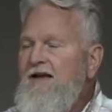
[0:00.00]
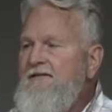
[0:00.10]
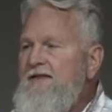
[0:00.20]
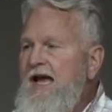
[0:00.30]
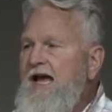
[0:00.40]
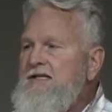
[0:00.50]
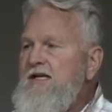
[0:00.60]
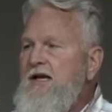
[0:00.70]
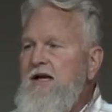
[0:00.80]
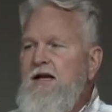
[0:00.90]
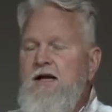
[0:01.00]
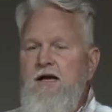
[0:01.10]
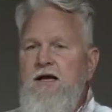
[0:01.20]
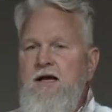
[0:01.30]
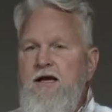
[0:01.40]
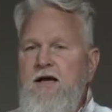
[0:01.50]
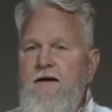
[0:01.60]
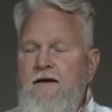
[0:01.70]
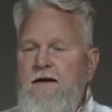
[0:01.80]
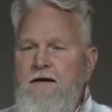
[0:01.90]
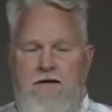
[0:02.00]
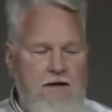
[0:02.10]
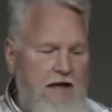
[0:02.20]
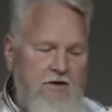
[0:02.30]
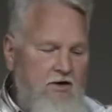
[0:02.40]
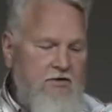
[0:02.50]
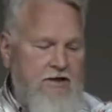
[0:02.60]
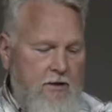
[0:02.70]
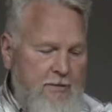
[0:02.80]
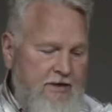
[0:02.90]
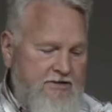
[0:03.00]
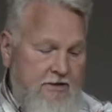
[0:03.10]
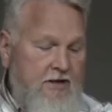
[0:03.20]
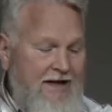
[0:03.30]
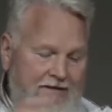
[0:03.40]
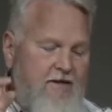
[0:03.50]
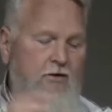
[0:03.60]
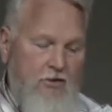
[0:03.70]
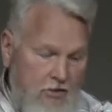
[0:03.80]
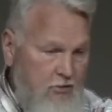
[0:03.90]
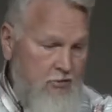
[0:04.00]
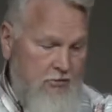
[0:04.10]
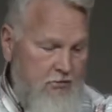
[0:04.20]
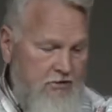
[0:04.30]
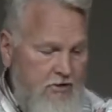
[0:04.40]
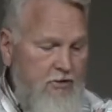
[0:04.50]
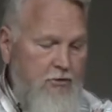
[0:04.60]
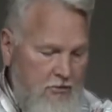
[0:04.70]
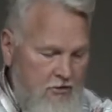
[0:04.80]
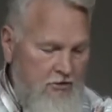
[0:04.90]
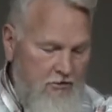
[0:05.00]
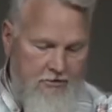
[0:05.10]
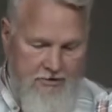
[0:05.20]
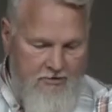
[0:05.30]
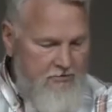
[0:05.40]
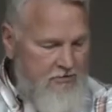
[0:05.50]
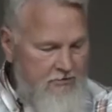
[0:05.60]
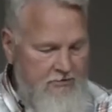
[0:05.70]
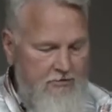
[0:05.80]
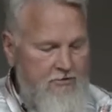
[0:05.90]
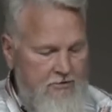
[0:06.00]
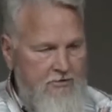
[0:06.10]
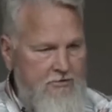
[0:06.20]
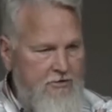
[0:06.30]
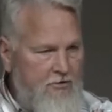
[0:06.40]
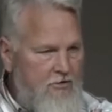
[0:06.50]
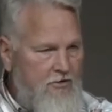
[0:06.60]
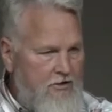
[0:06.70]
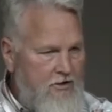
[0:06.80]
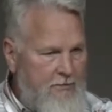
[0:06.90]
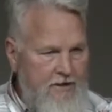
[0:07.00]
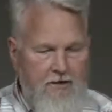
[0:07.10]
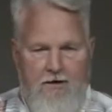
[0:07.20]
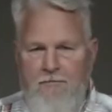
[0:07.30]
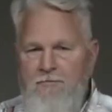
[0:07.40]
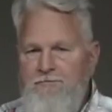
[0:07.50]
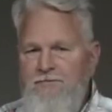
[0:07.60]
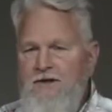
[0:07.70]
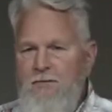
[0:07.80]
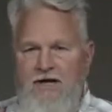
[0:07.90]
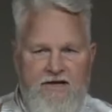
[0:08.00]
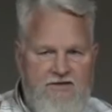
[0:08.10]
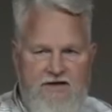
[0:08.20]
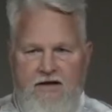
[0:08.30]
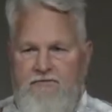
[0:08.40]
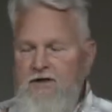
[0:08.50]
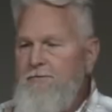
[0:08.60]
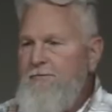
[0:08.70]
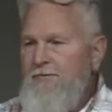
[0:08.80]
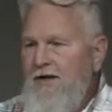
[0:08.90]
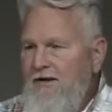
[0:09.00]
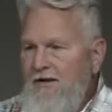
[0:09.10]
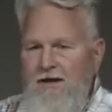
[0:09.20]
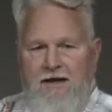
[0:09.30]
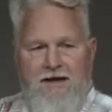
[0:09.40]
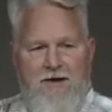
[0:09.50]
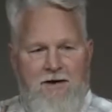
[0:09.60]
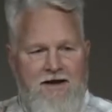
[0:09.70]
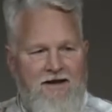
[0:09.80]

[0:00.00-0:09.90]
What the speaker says: that, you don't tell me, Siri, I tell you. You learn. You learn a little bit here. Might get saved. Anyway,